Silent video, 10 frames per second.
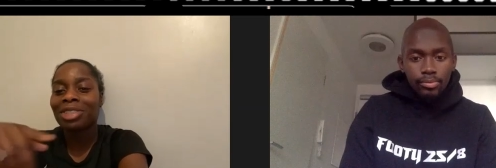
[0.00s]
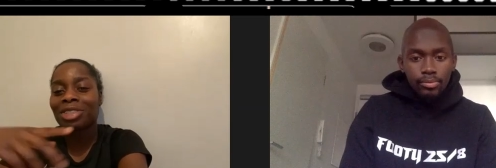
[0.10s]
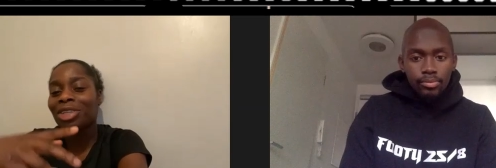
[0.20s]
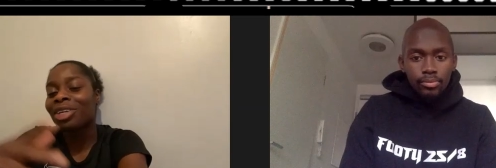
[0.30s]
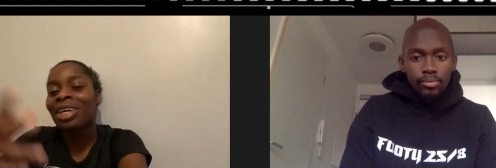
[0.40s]

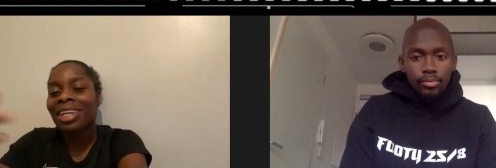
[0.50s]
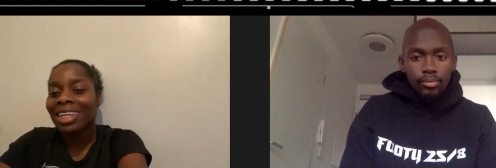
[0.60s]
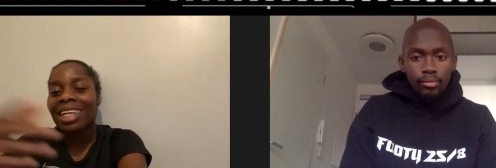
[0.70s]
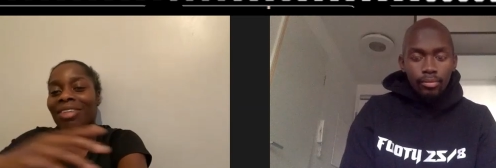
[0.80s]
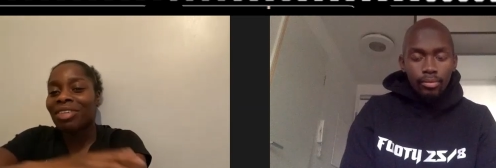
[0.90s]
Speaker 1: So
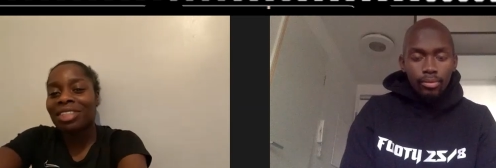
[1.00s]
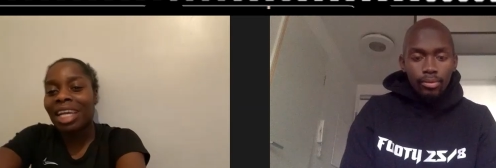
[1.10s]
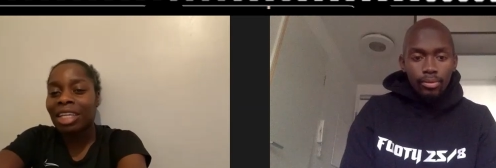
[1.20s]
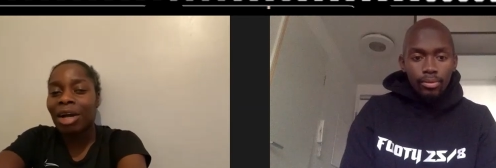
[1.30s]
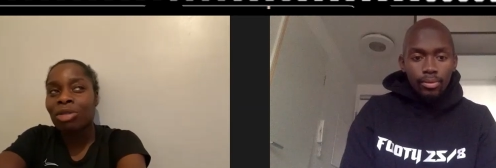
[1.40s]
even
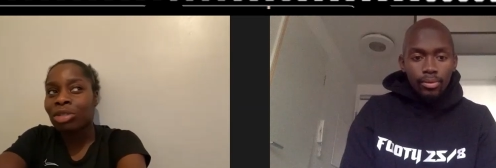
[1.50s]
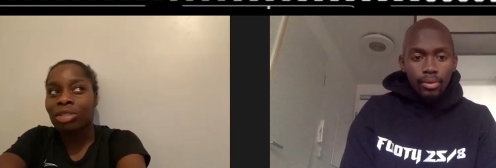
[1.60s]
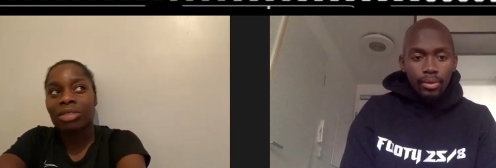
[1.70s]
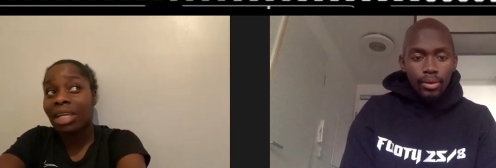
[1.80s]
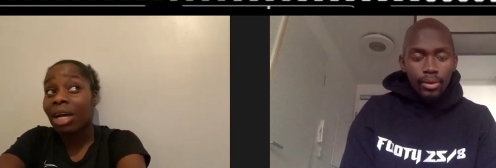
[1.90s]
that was
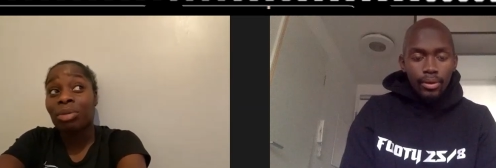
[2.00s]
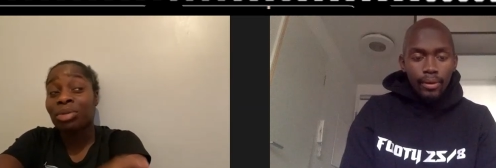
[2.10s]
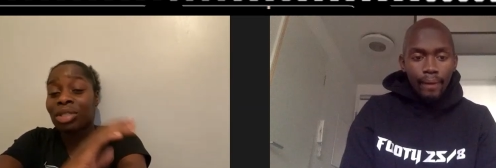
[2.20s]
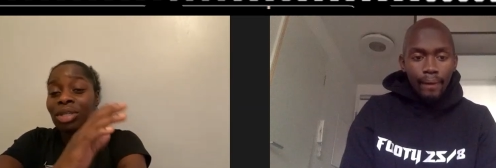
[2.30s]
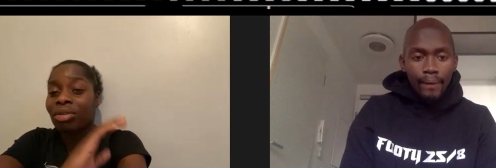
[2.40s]

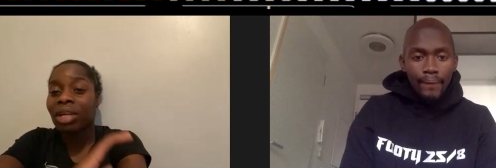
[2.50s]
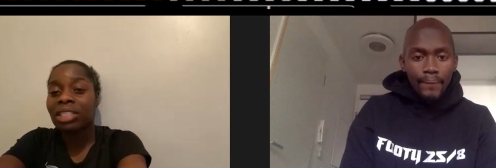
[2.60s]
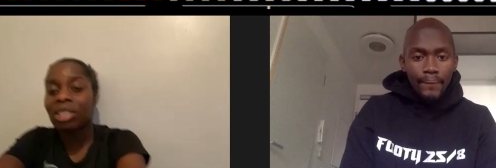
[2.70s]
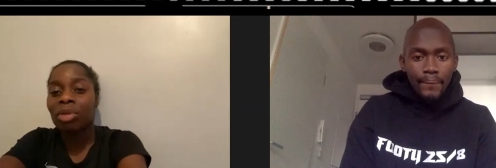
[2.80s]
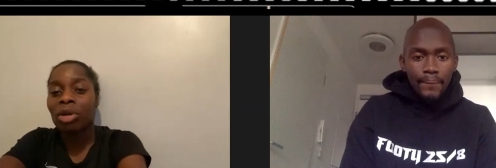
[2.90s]
a
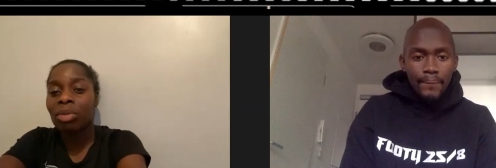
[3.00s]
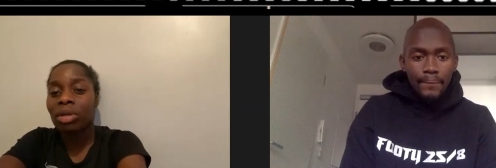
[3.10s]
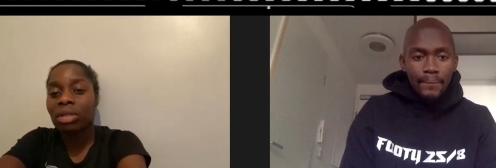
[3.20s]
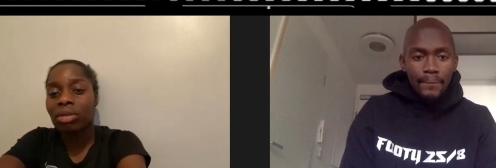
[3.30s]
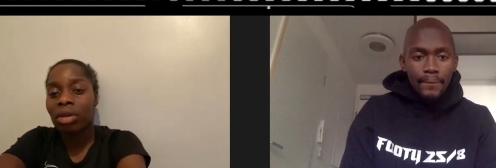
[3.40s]
crazy
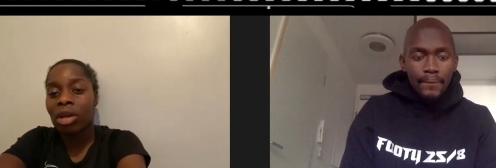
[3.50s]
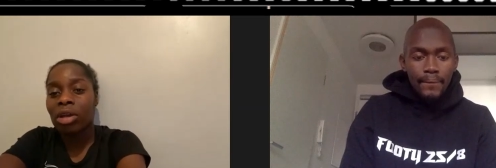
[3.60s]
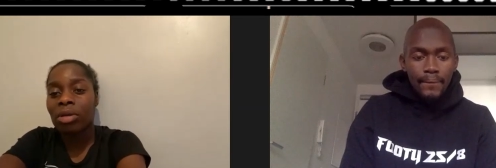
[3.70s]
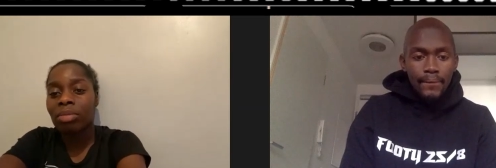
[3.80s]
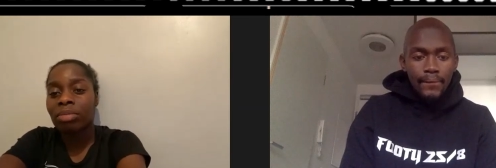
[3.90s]
moment
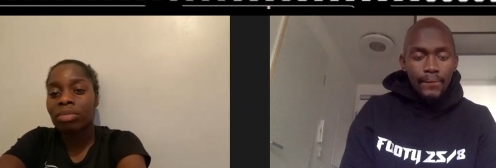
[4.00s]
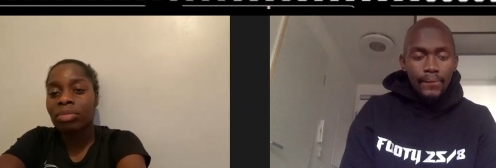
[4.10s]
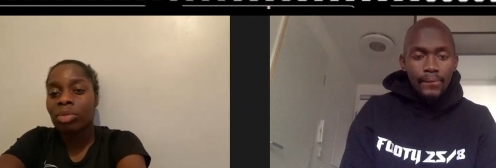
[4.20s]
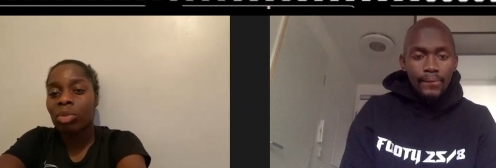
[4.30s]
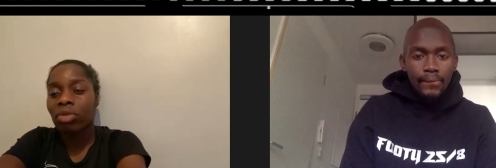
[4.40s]

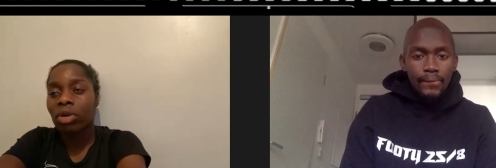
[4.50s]
with